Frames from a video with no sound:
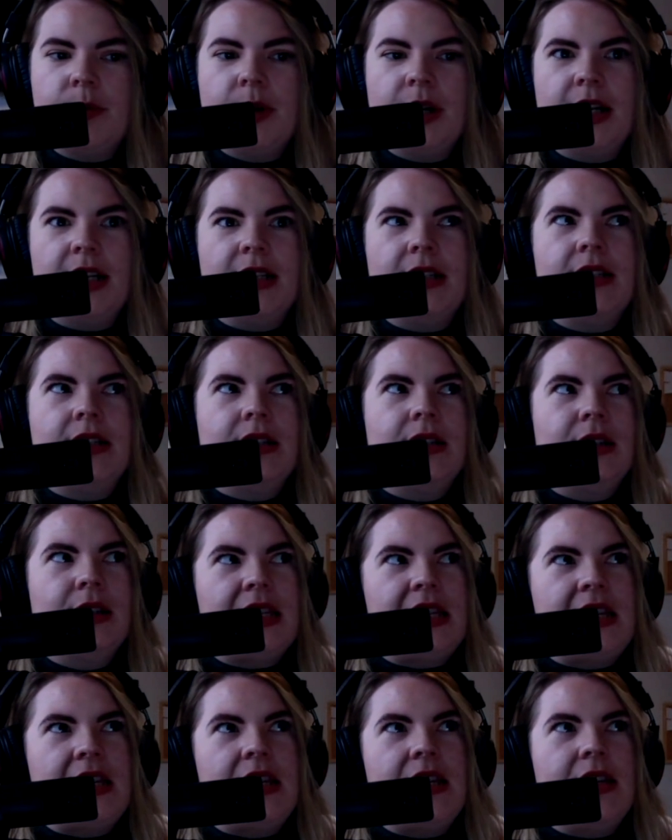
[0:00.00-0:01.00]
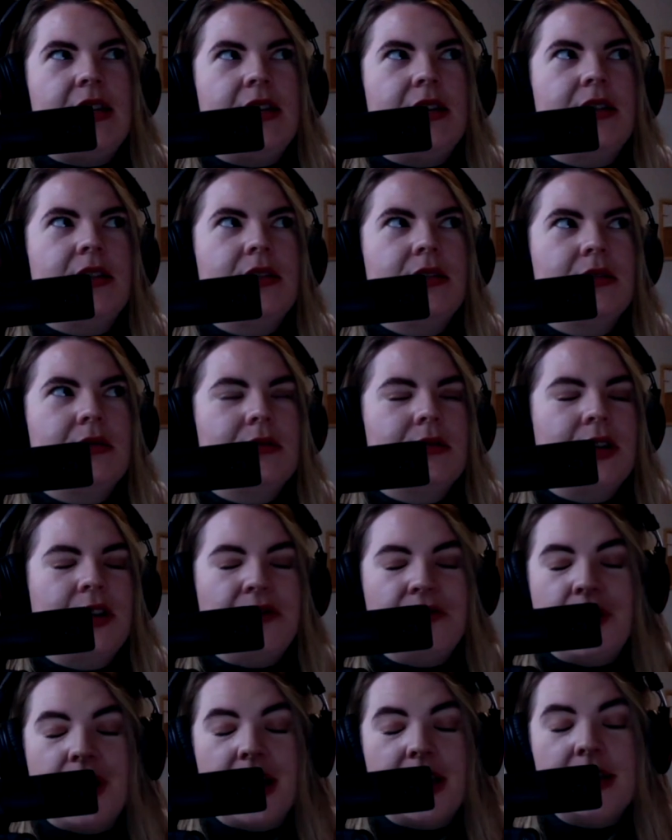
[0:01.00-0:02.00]
but the
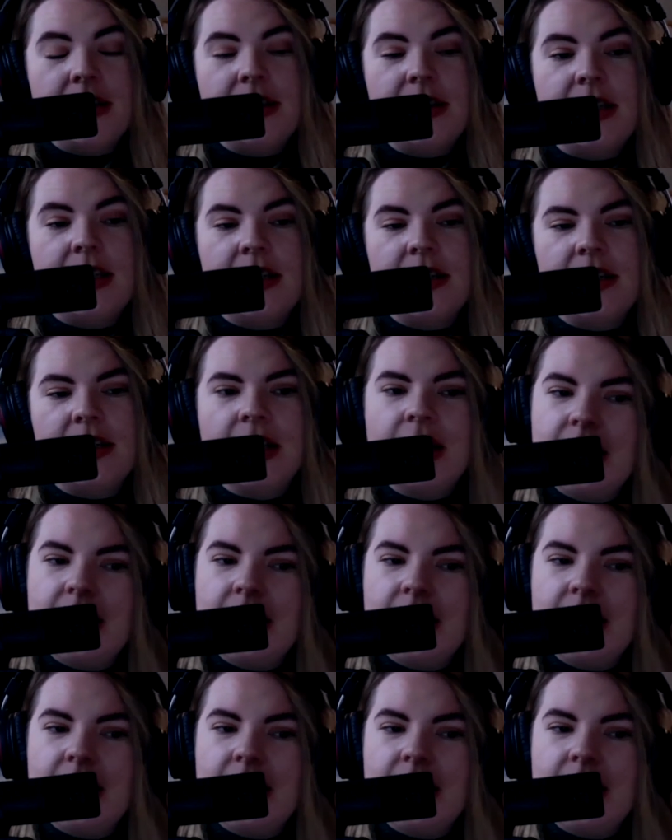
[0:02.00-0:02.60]
effects that